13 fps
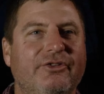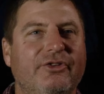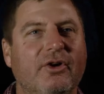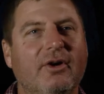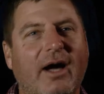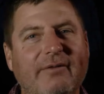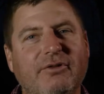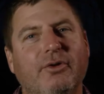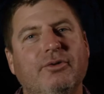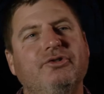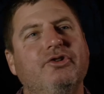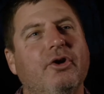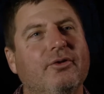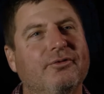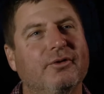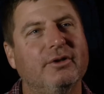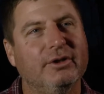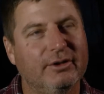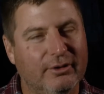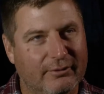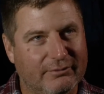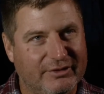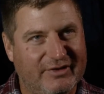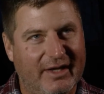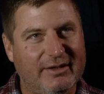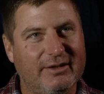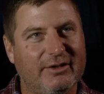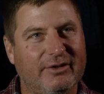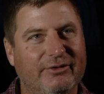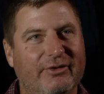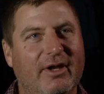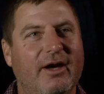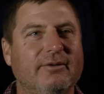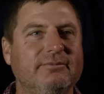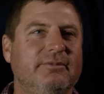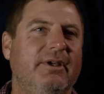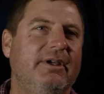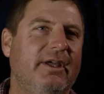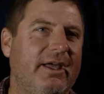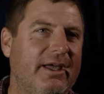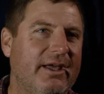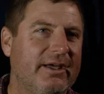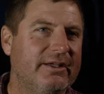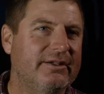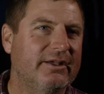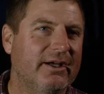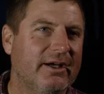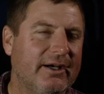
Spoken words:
So I've known Joe for a little over 10 years now. And,